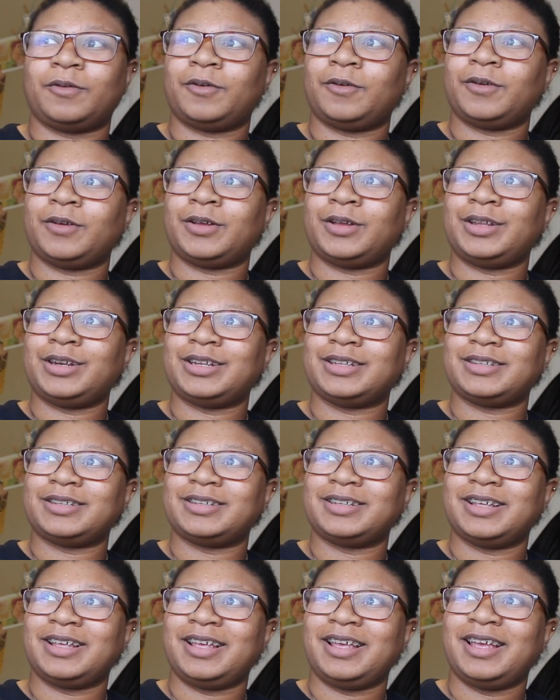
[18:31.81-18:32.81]
Oh goodness.
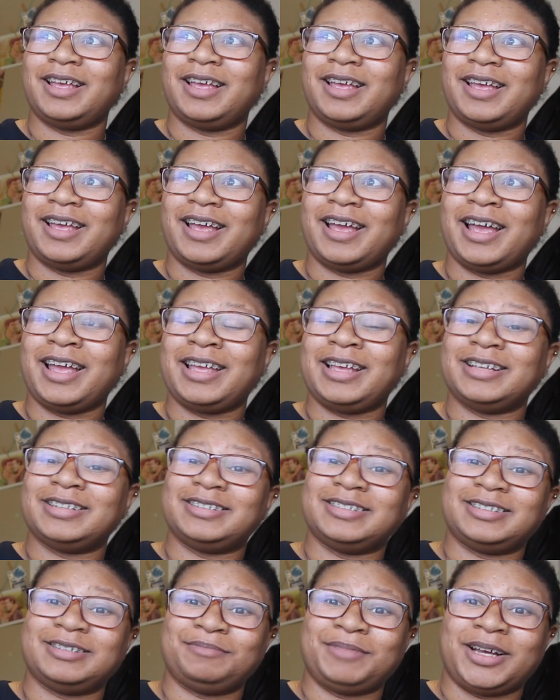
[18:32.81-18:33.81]
I guess
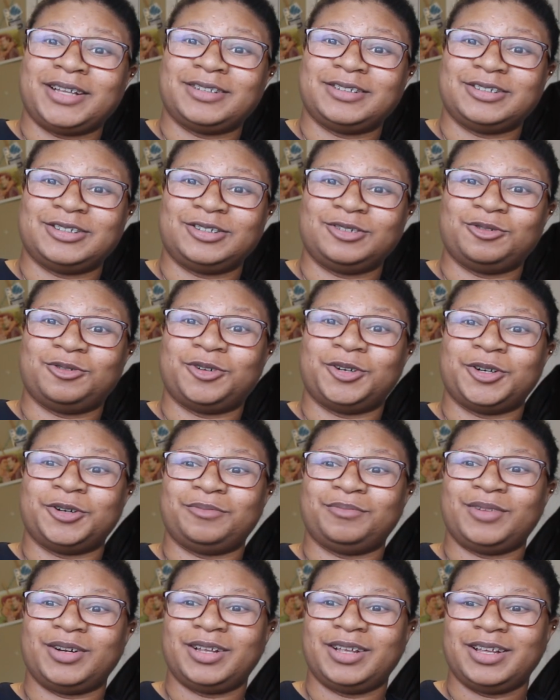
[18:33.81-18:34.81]
it's about to
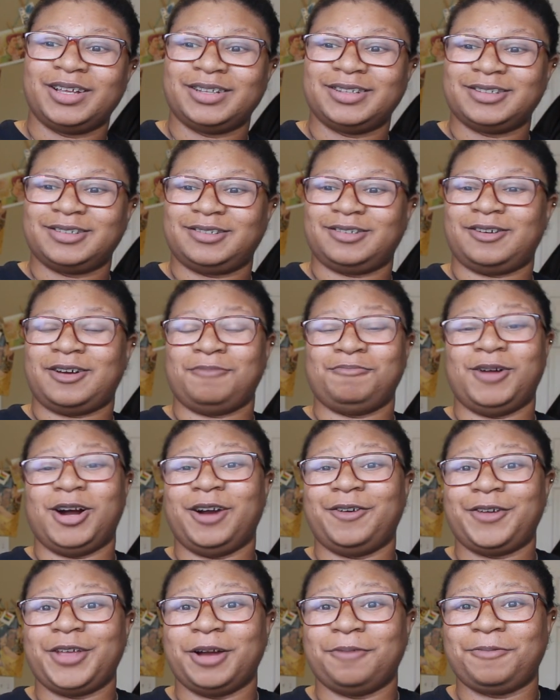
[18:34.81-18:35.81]
storm. So I'm gonna
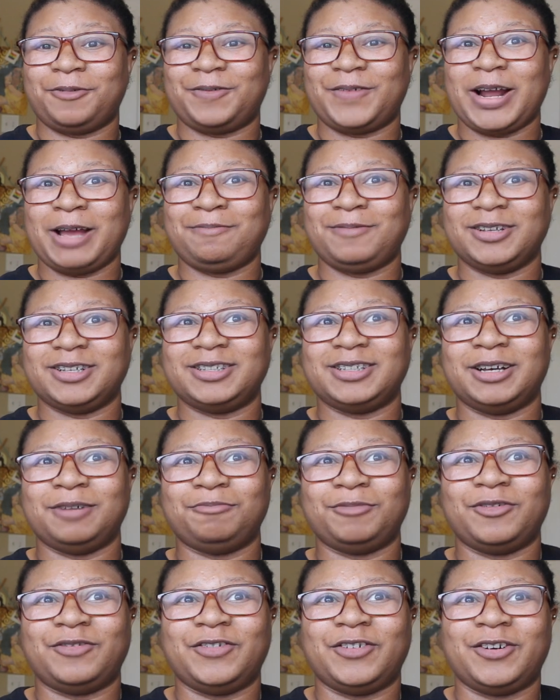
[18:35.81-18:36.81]
hurry up and wrap this up
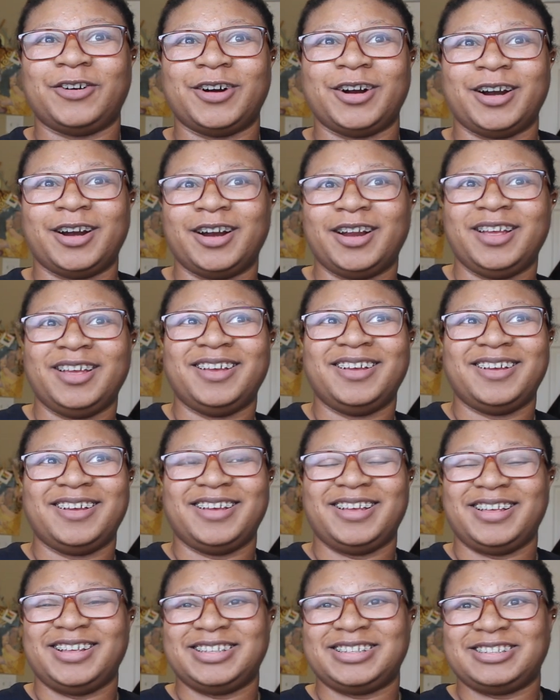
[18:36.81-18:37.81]
before
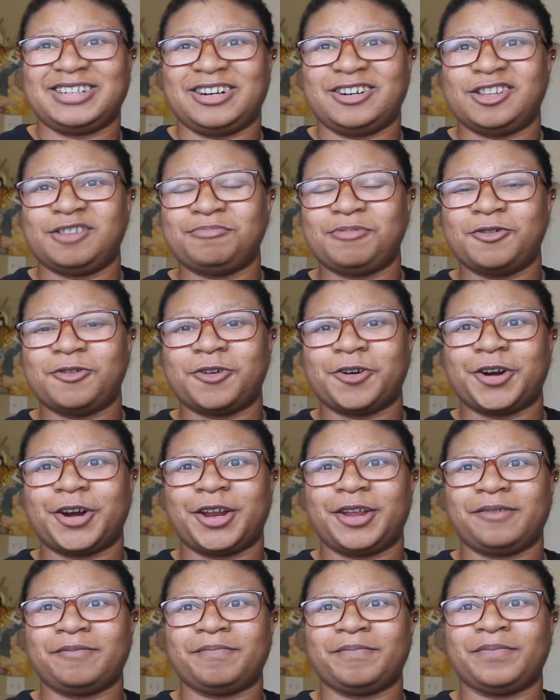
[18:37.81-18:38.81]
it starts
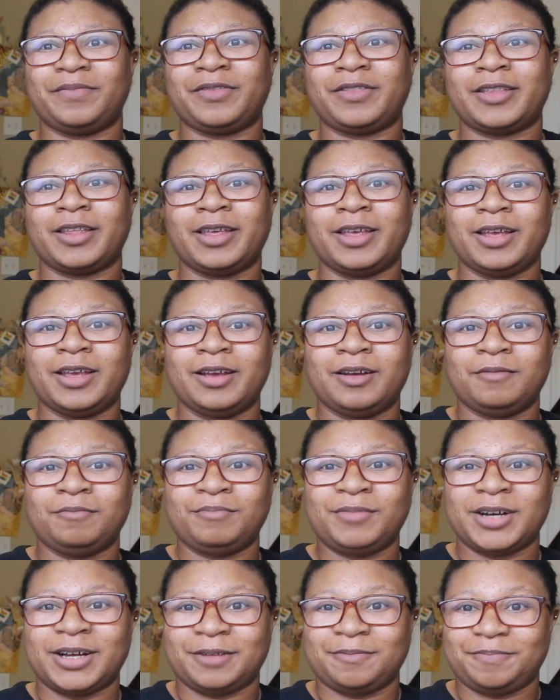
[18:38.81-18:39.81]
pouring.
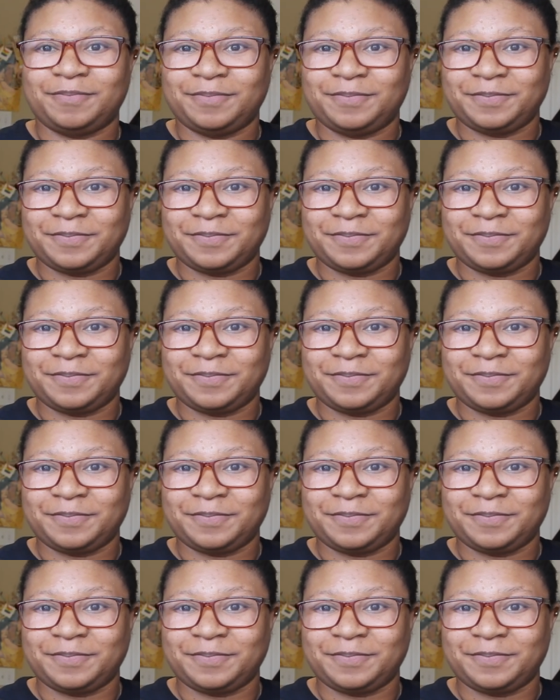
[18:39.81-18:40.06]
But